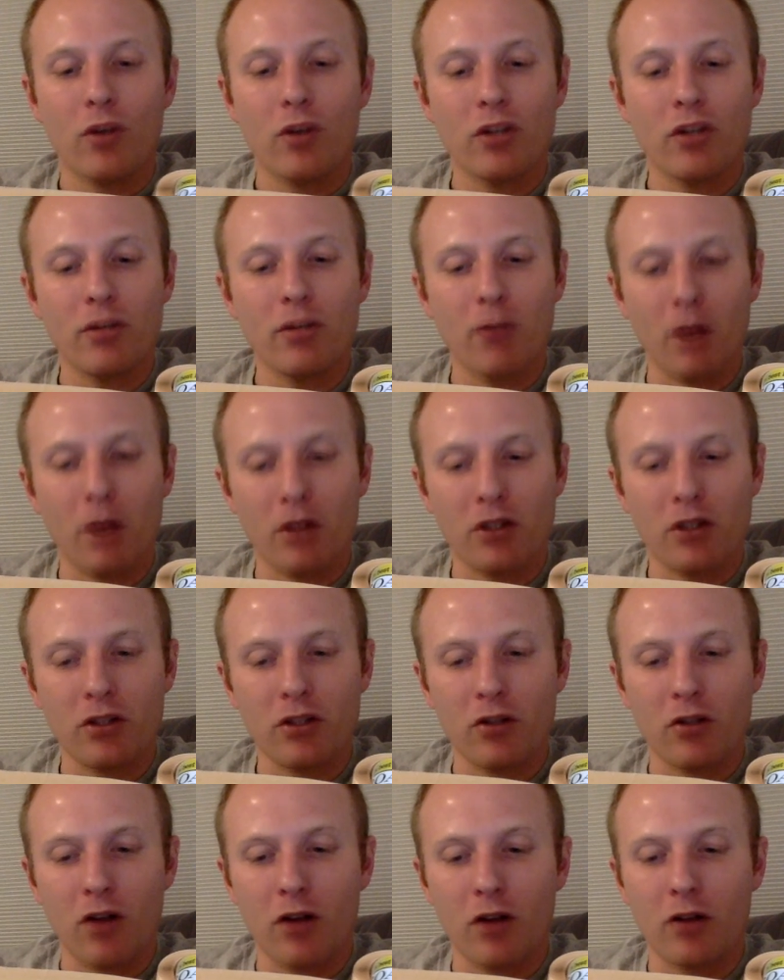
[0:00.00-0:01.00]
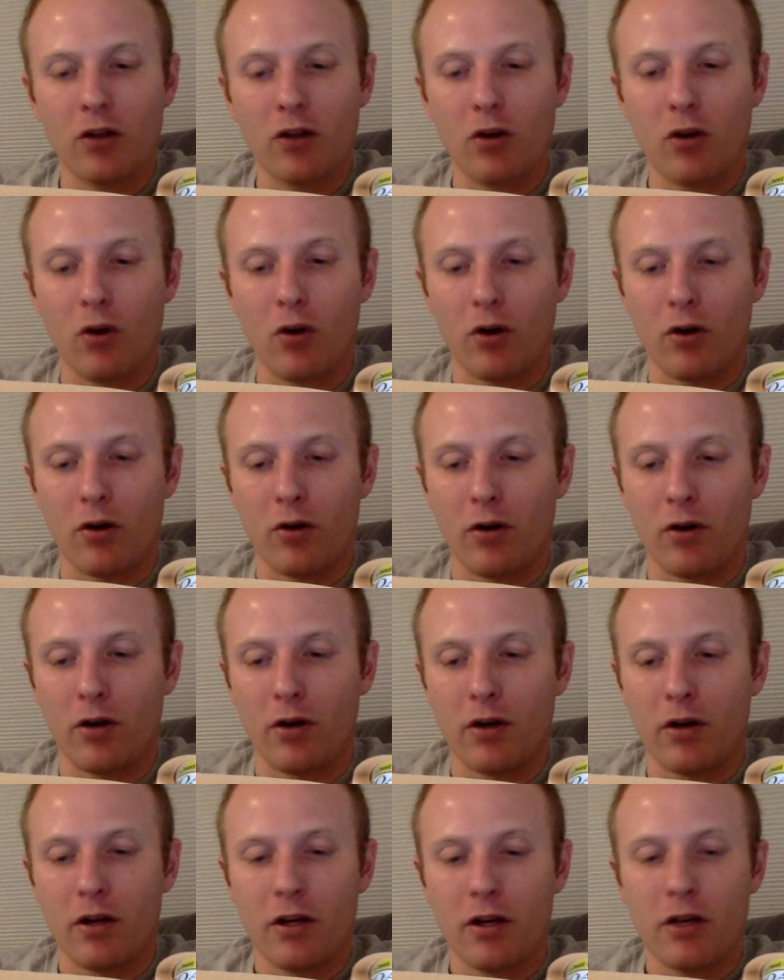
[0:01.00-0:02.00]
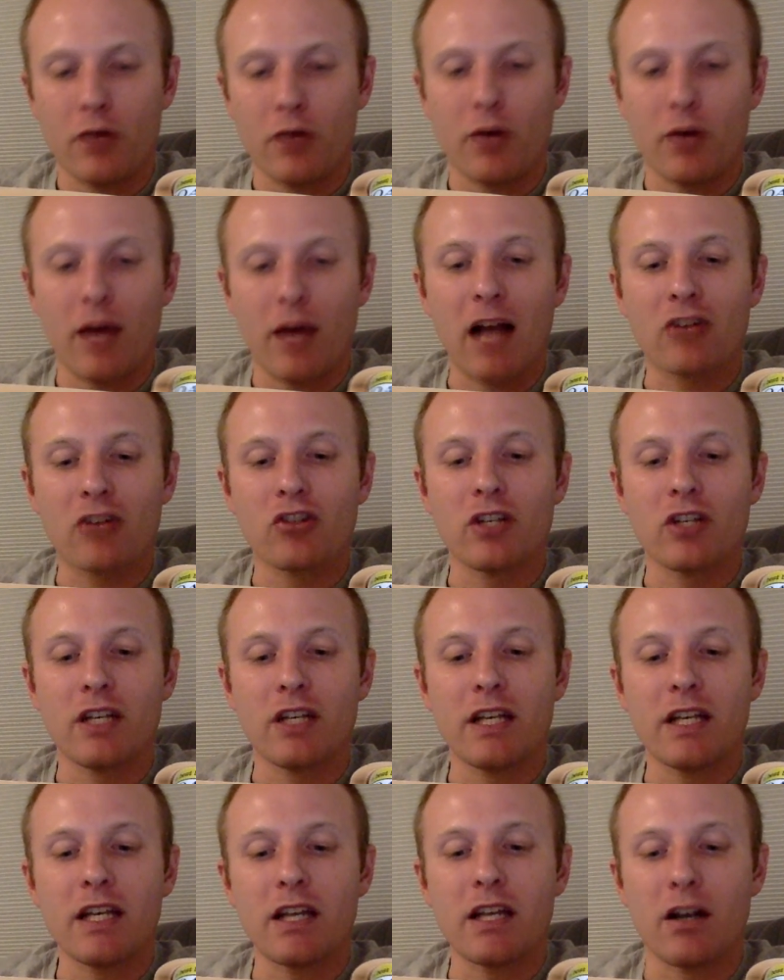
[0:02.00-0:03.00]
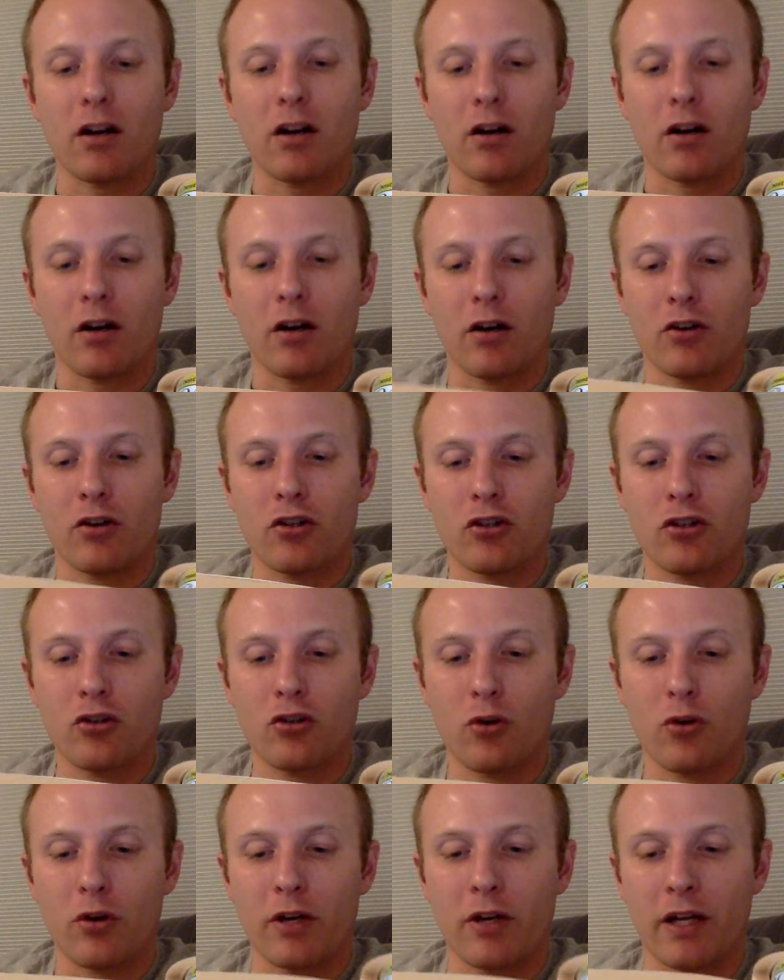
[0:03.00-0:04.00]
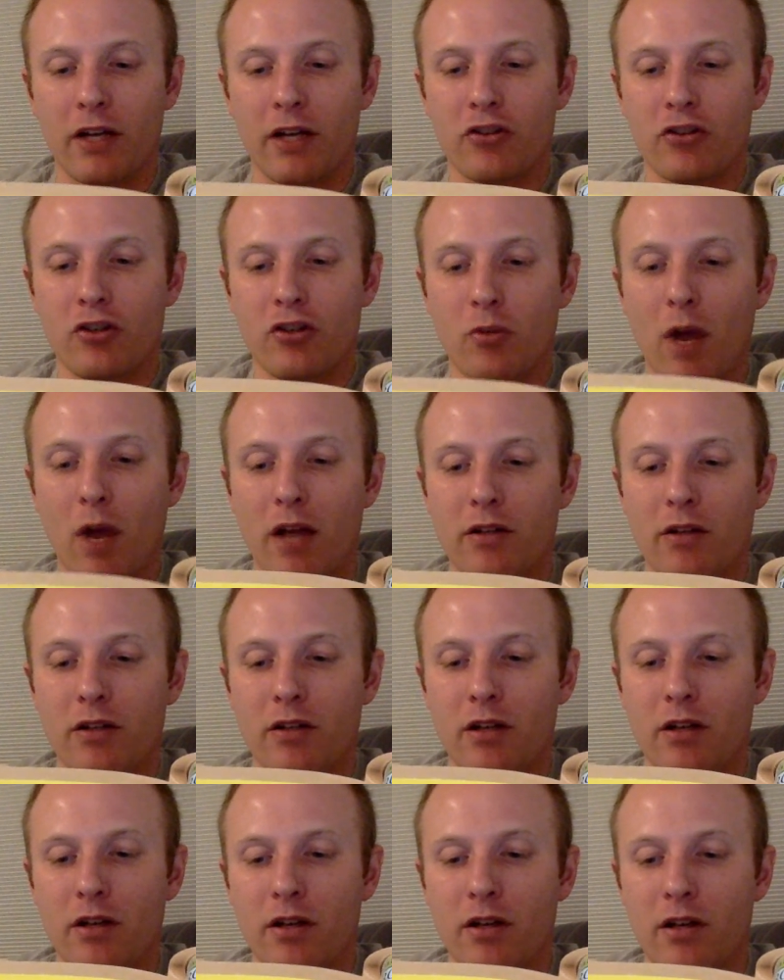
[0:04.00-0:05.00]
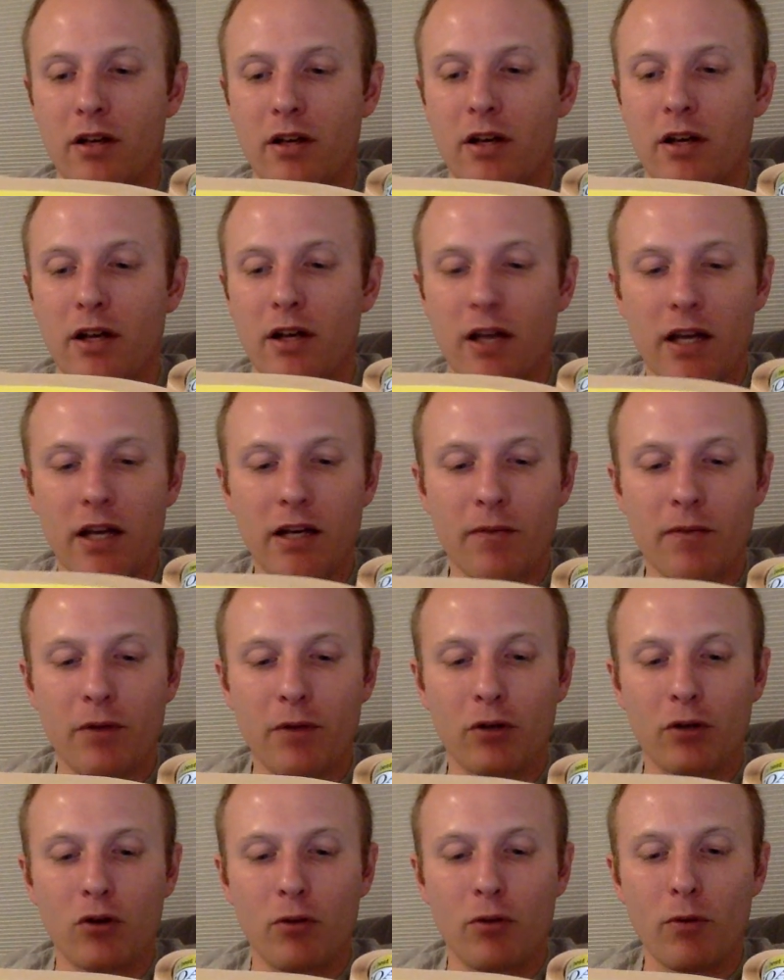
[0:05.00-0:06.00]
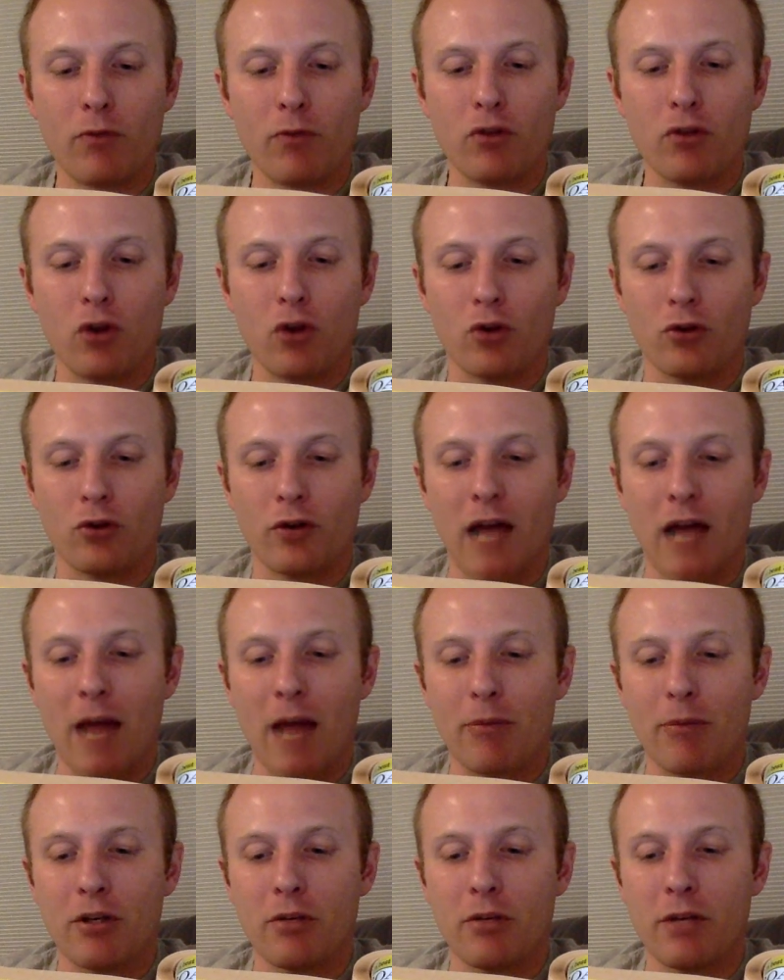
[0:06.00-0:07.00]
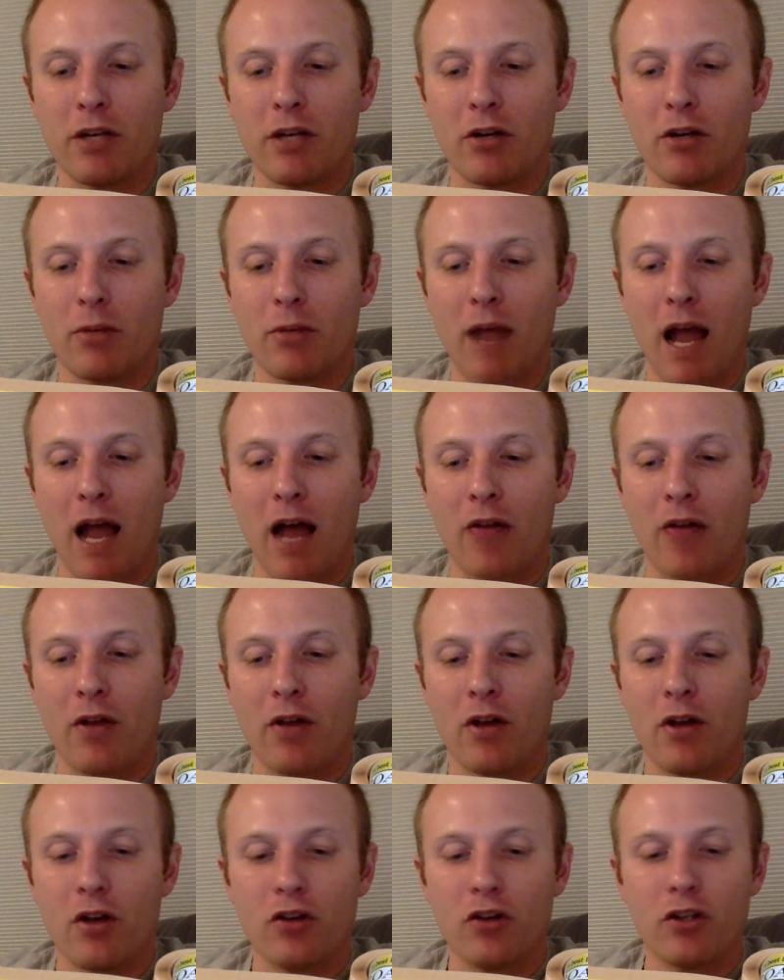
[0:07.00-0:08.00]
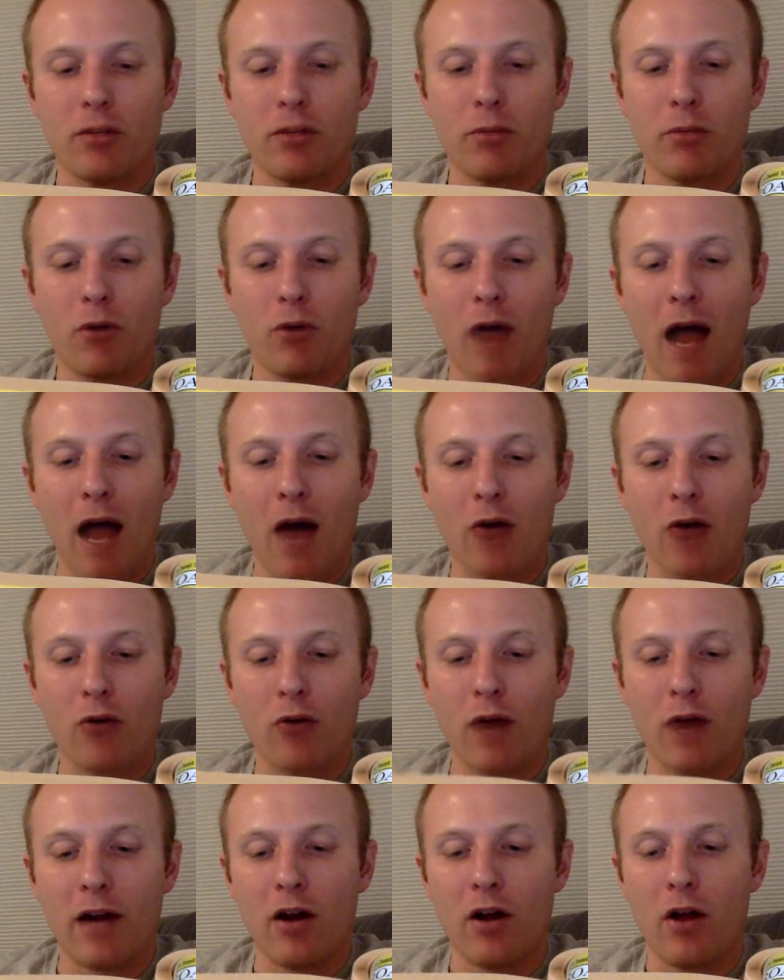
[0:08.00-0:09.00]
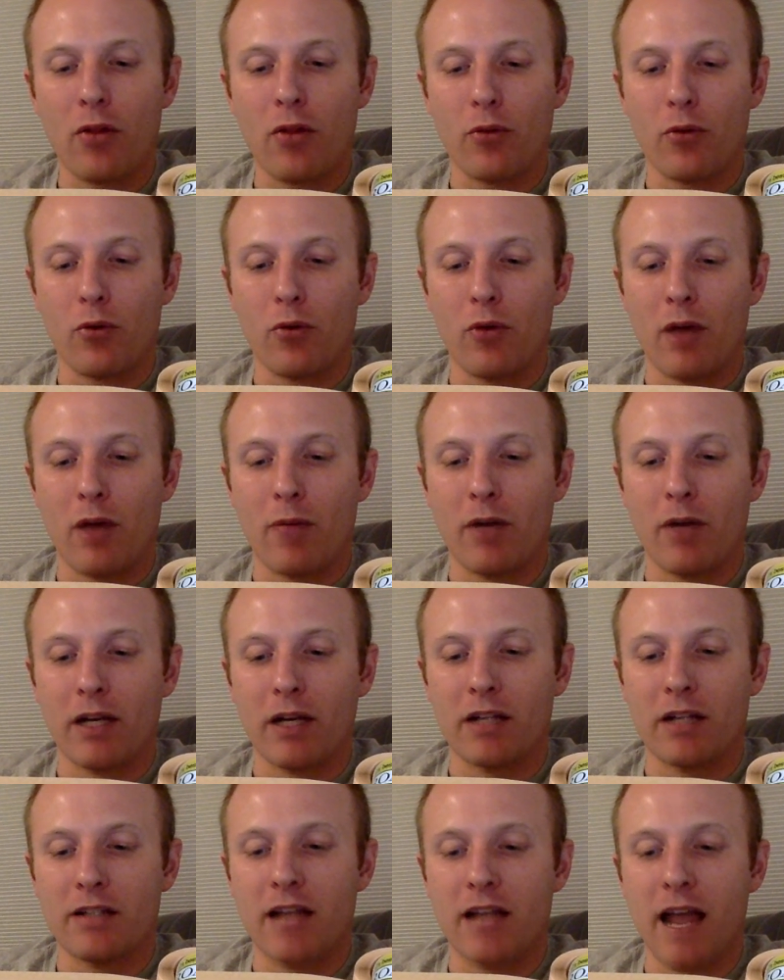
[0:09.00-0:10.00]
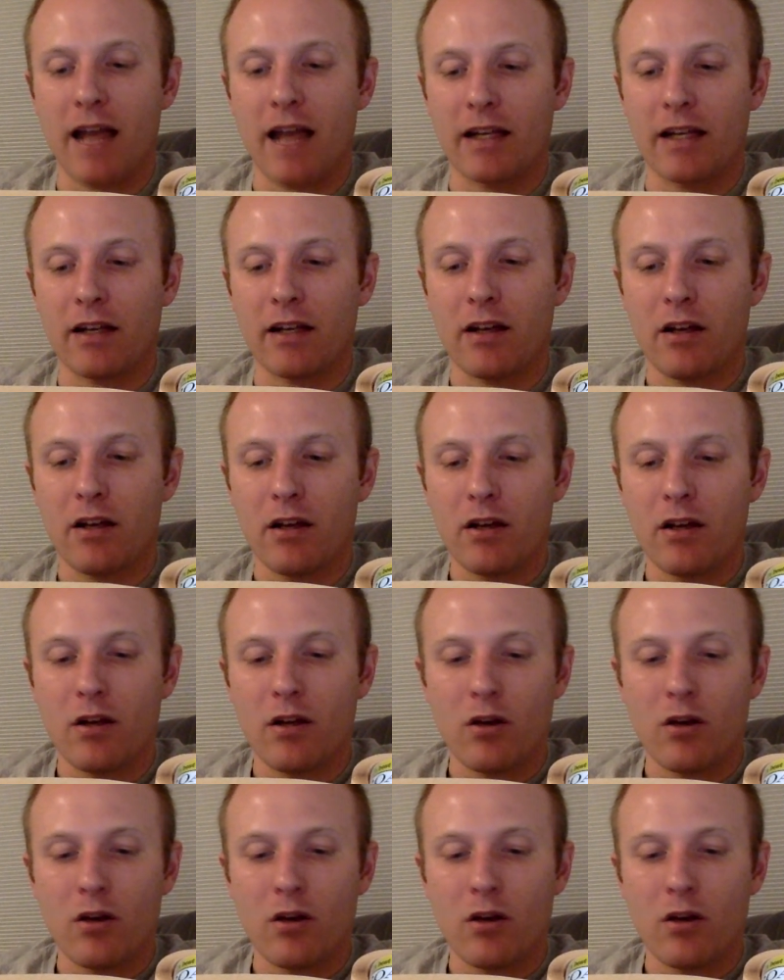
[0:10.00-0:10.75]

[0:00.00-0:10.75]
When she marched along the corridor, you could actually hear her snorting as she went. And if the group of children happened to be in her path, she plowed right on through them like a tank,